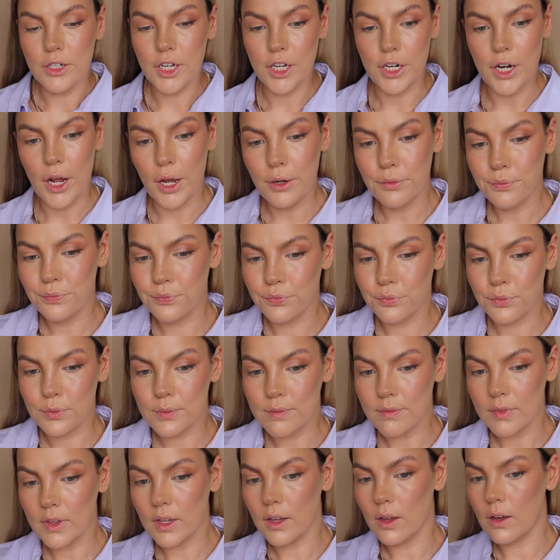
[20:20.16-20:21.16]
you know,
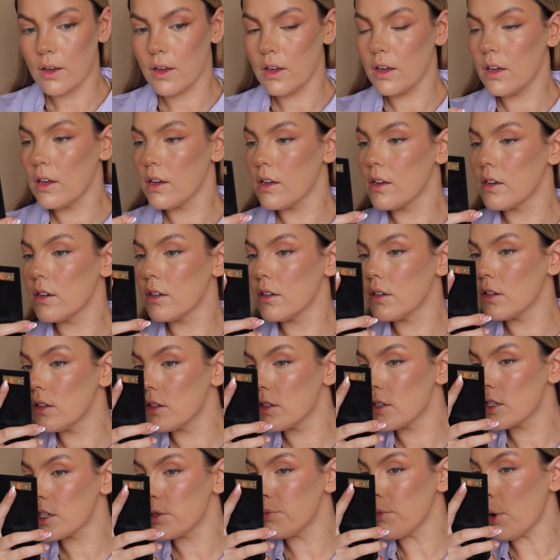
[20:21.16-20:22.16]

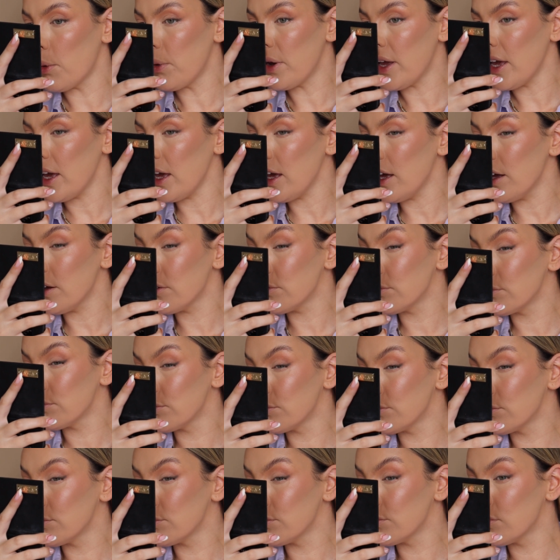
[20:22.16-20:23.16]
smoky.
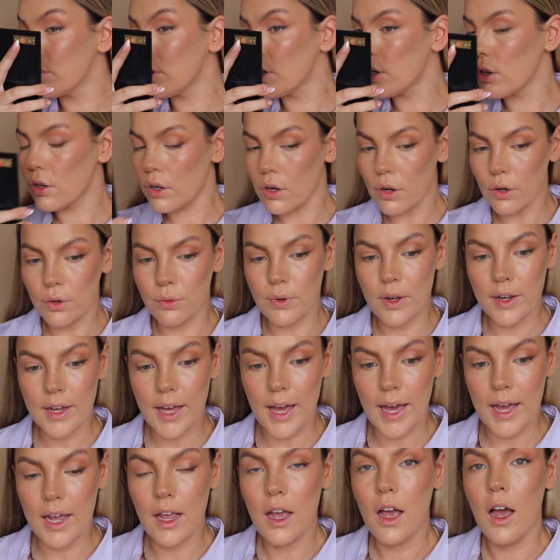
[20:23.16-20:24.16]
Cool,
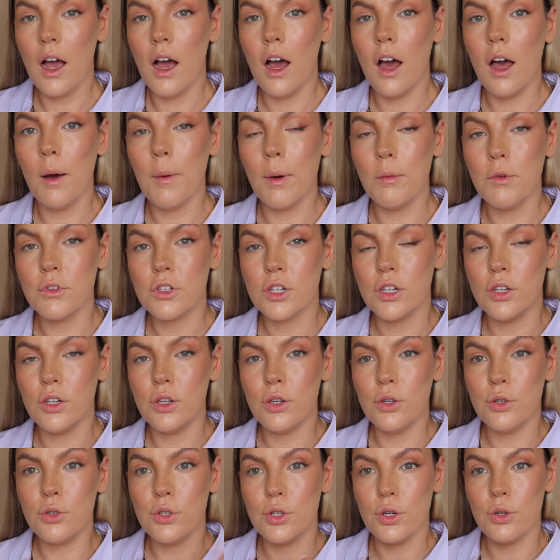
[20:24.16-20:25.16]
okay. I'm just
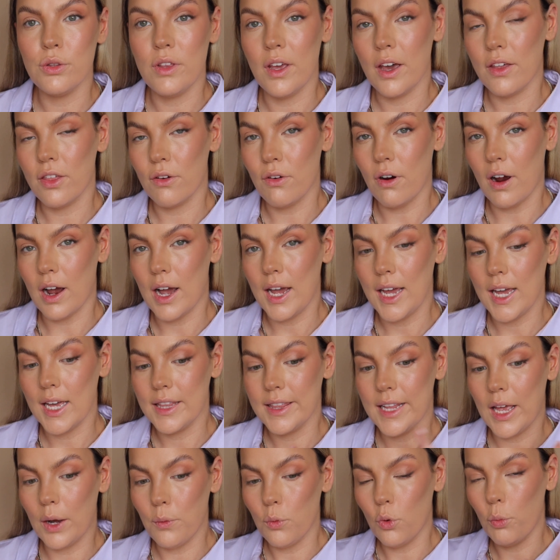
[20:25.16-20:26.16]
going to do the other eye
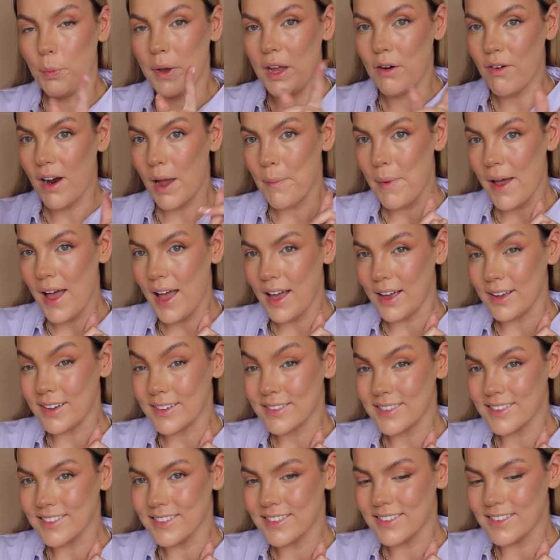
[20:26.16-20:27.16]
and then we'll be right back.
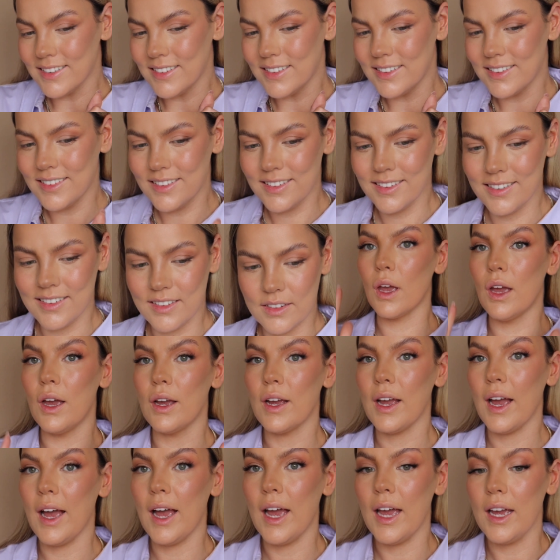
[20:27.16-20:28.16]

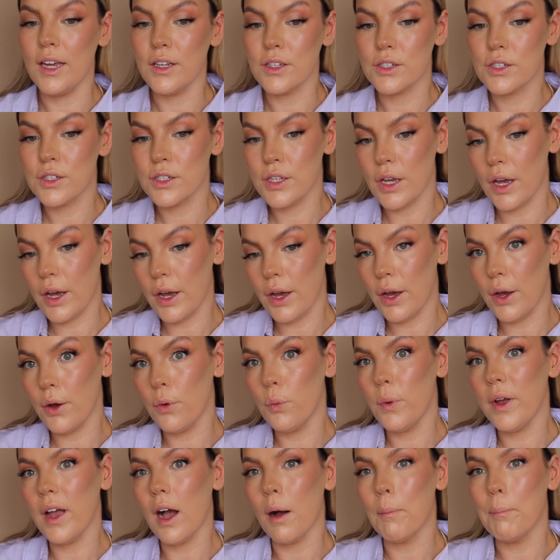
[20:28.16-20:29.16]
Okay, so
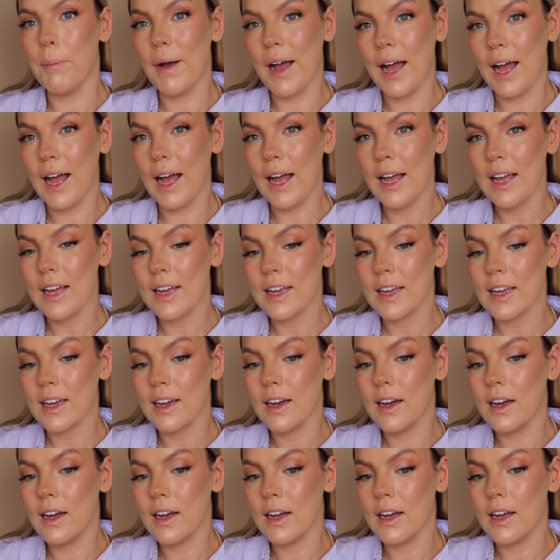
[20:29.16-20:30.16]
we are back
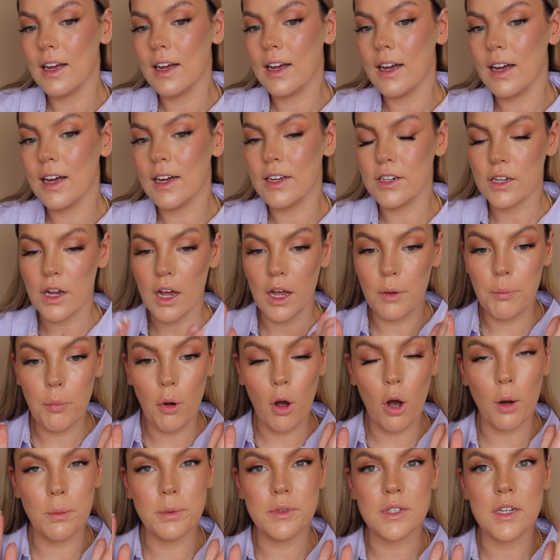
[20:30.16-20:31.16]
and I
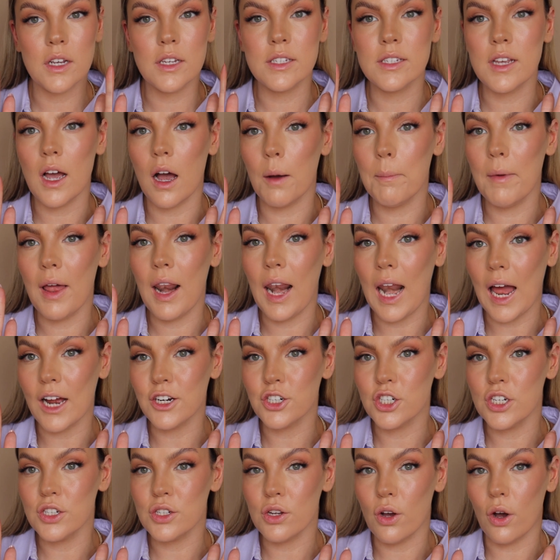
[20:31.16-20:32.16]
popped some
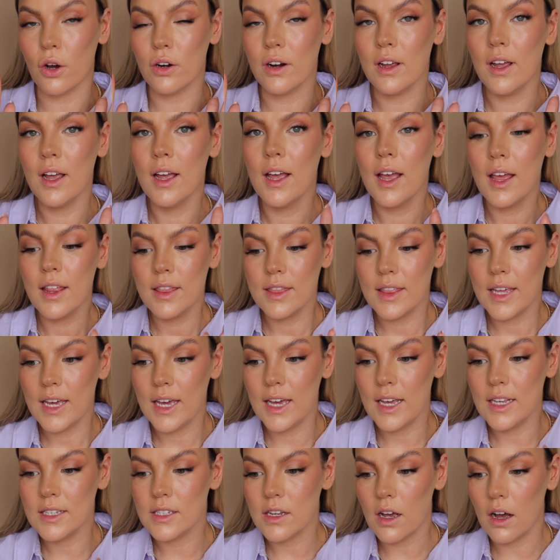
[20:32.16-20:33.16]
lashes on.
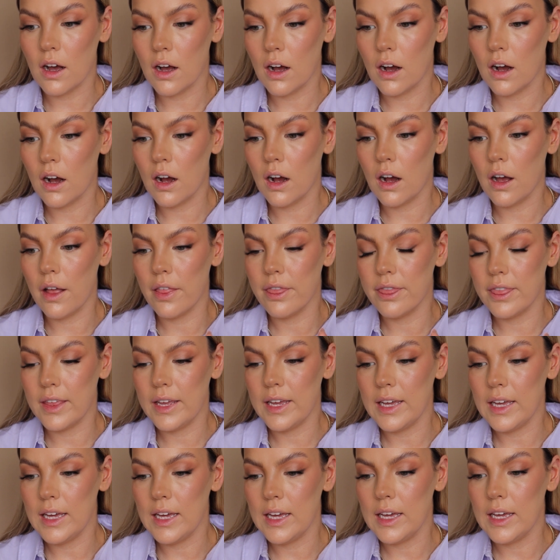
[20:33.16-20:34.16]
These are
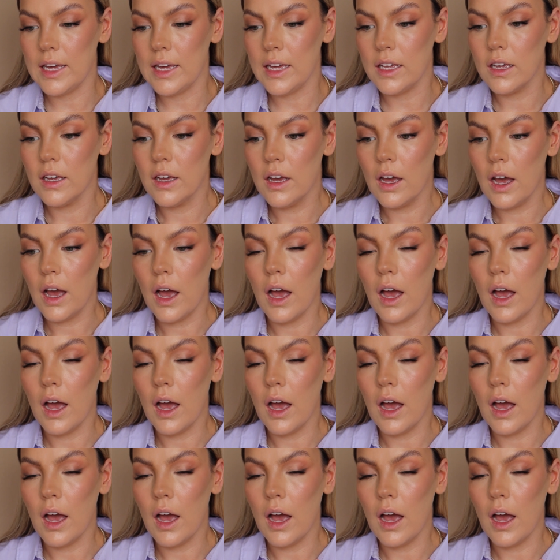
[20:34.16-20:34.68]
the